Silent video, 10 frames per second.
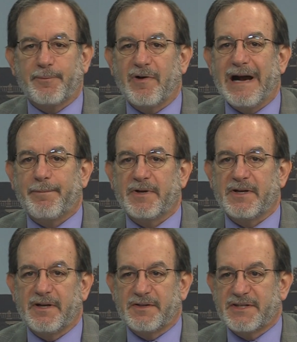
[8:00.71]

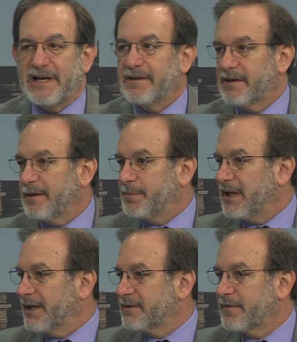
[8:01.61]
property and sell it and
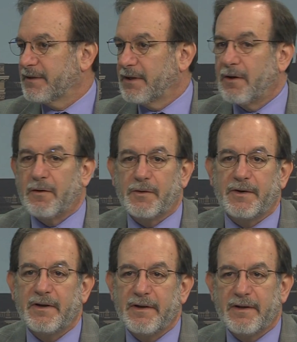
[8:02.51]
apply it to the
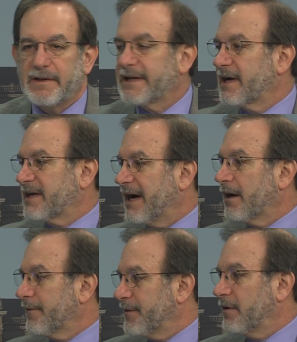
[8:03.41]
loan. Like a
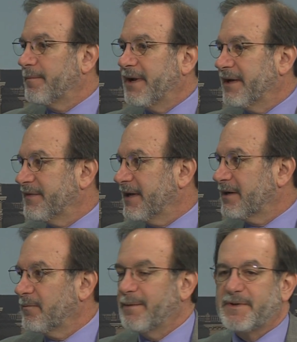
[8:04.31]
car, if you don't pay it, they
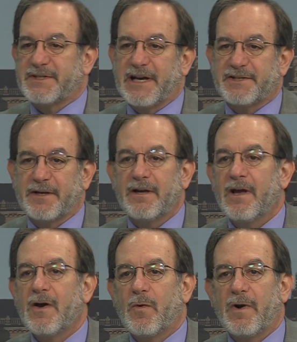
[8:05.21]
can repossess it.
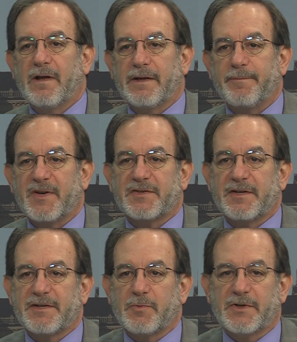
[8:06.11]
Well, in
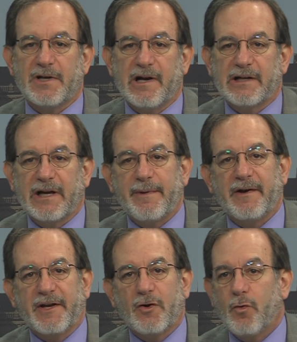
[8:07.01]
business, we're talking
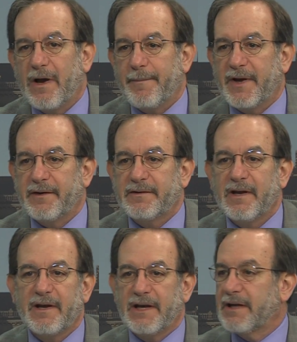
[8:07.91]
about equipment,
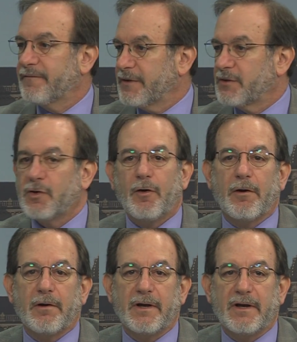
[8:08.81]

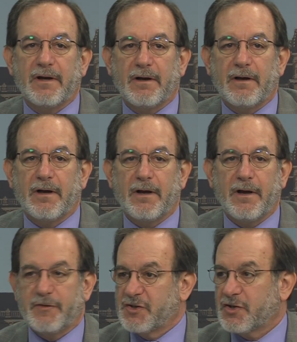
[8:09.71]
inventory uh,
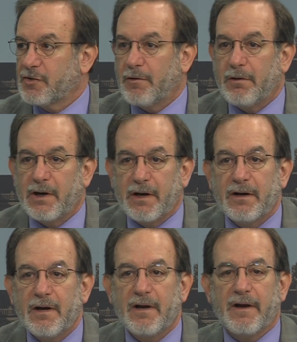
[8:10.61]
of a
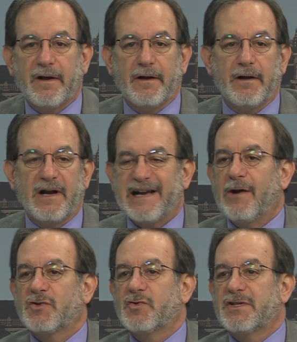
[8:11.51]
store, uh,
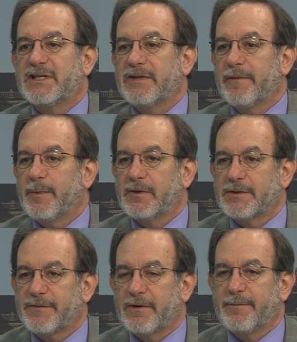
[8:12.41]
accounts
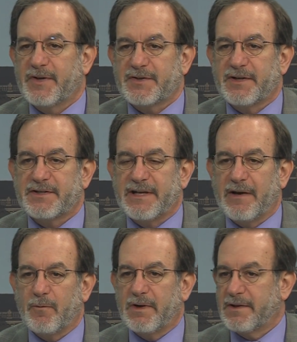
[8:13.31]
receivables for a business
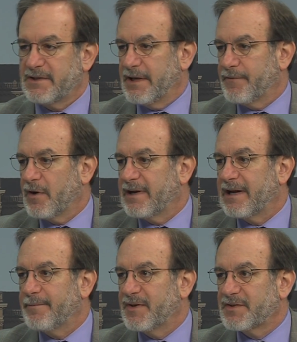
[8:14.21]
that once they've gone
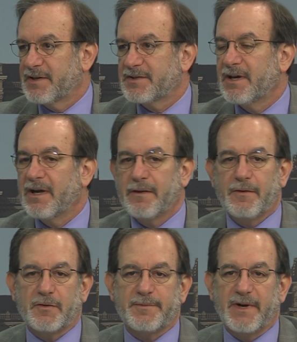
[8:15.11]
out of business,
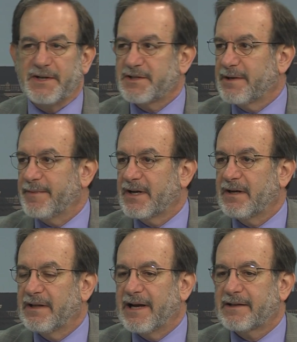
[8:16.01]
those monies can be
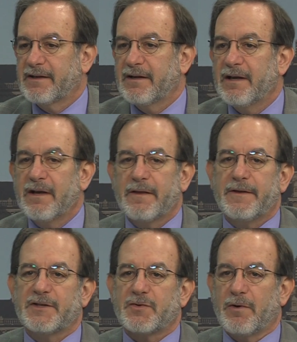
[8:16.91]
collected.
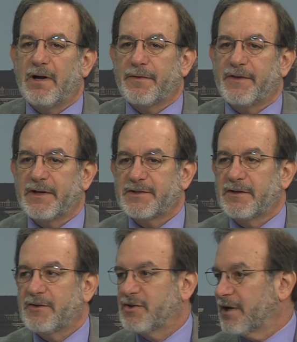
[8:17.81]
These are all things
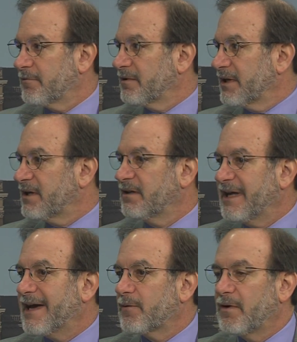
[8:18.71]
that are generally
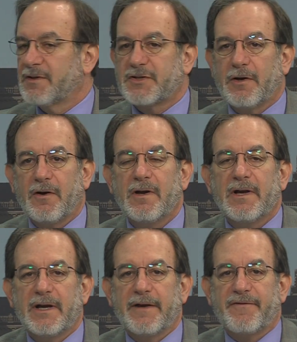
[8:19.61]
collateral, so
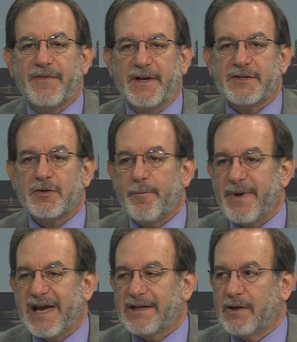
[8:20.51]
if things go
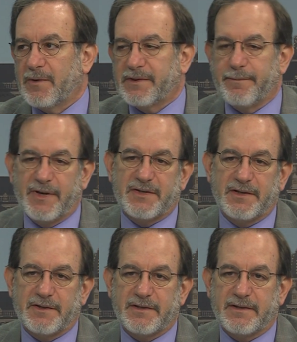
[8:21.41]
badly with the
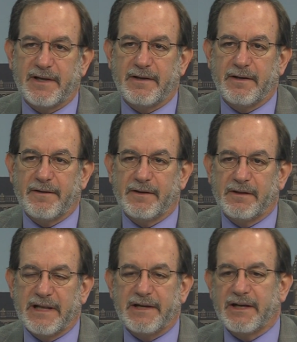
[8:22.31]
business, then the
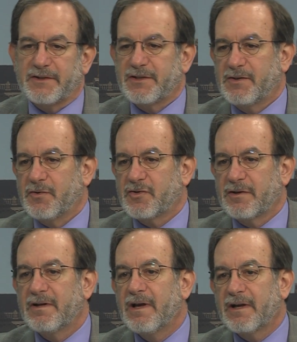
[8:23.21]
lending
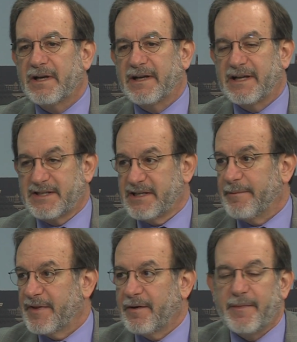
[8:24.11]
institution can get
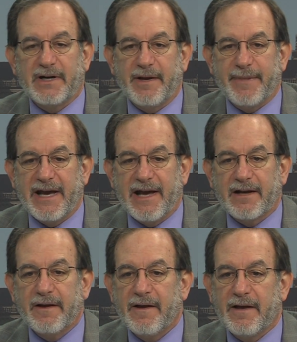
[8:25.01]
some of their money back.